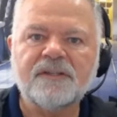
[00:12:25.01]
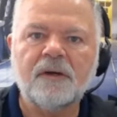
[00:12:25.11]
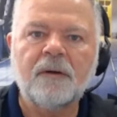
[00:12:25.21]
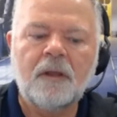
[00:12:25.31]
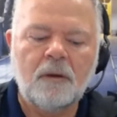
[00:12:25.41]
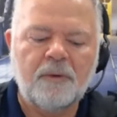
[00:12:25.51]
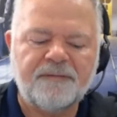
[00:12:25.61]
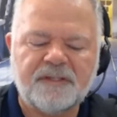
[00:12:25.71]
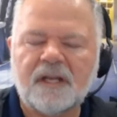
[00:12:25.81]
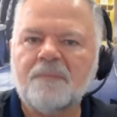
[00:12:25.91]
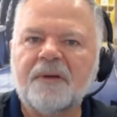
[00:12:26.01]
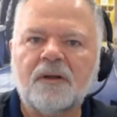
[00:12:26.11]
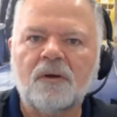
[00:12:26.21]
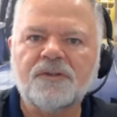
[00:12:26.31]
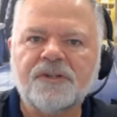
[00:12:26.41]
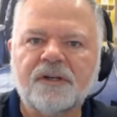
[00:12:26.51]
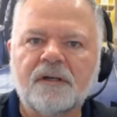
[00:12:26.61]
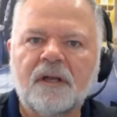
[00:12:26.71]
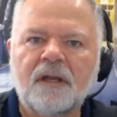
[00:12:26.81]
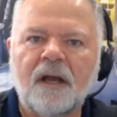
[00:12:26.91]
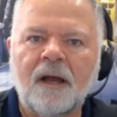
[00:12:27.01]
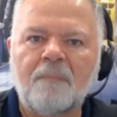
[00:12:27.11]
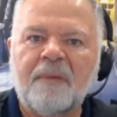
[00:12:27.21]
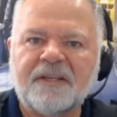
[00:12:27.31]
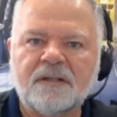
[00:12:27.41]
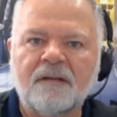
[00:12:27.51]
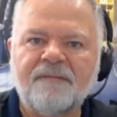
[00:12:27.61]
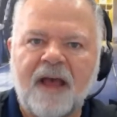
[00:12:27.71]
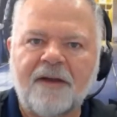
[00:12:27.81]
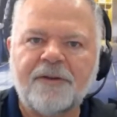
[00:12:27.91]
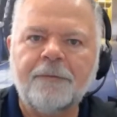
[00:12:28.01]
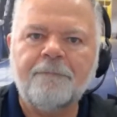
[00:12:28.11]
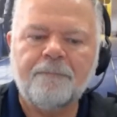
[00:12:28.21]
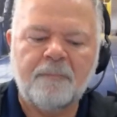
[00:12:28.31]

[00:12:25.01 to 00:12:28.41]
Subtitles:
So we've set up a culture based on value,